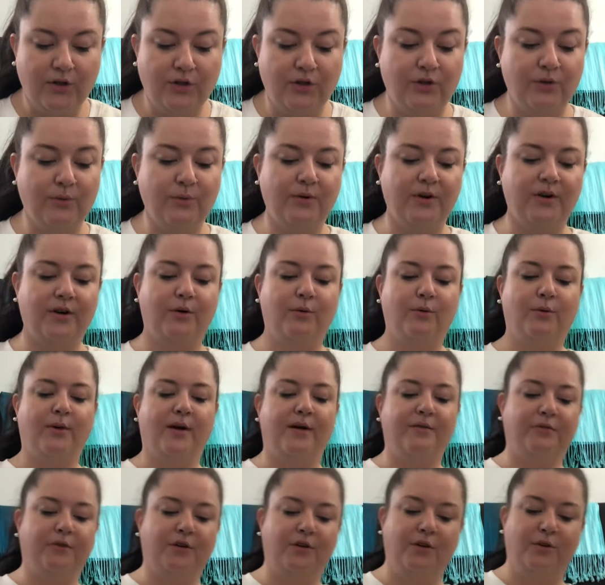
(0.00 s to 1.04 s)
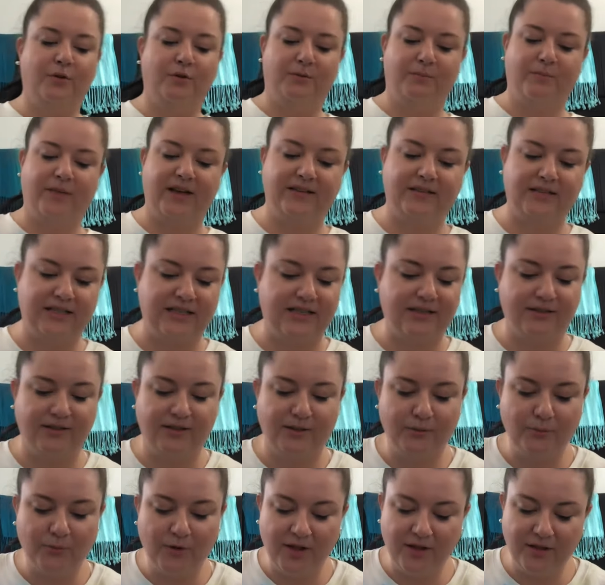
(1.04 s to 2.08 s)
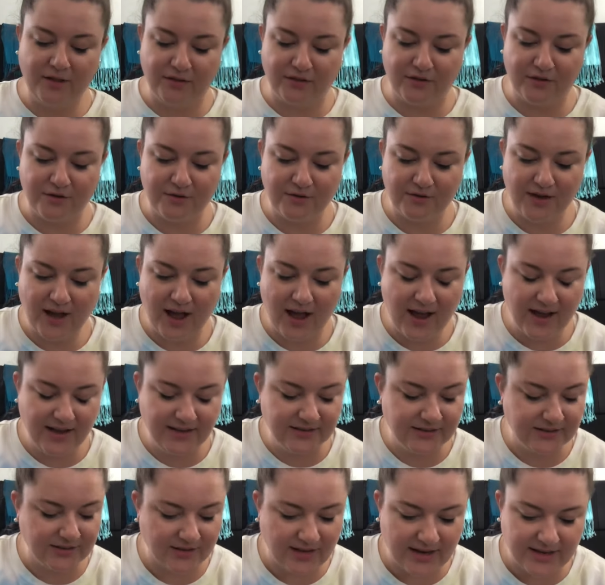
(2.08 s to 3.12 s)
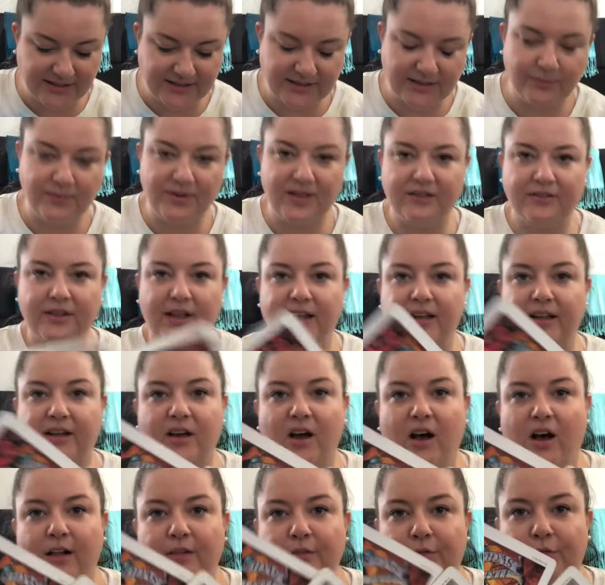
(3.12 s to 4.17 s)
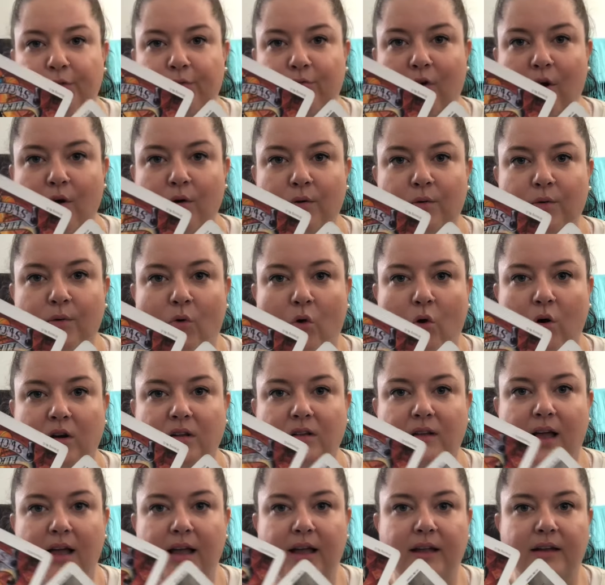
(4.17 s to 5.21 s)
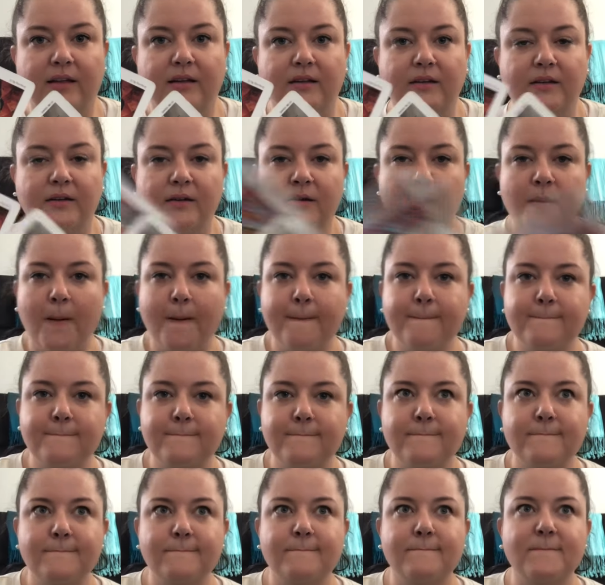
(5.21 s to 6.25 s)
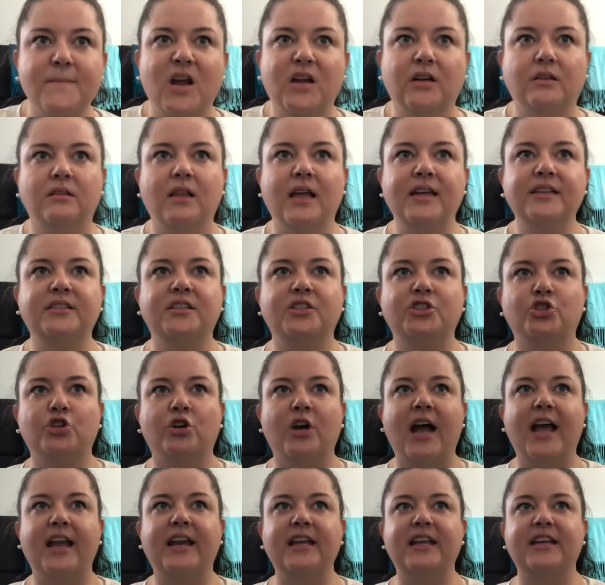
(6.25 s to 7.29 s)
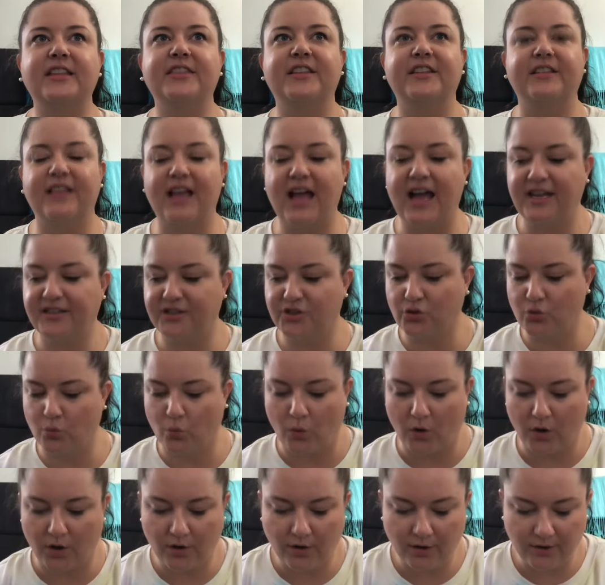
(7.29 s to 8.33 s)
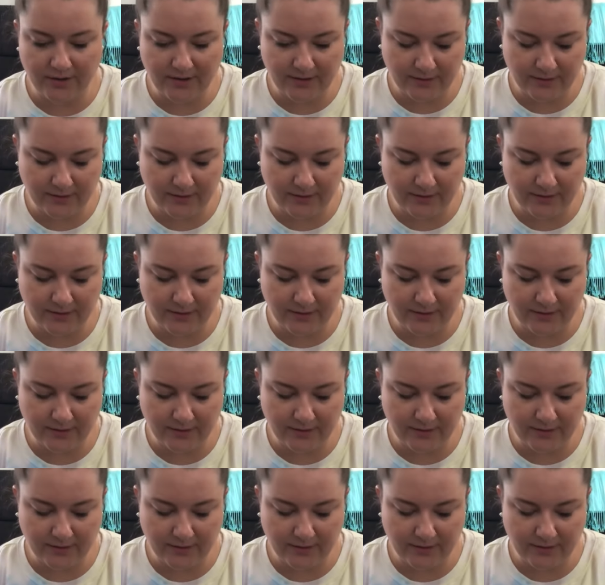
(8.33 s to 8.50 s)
you or whoever you'd been dealing with, you guys like to be like cutthroat or like, like to try to get the last word.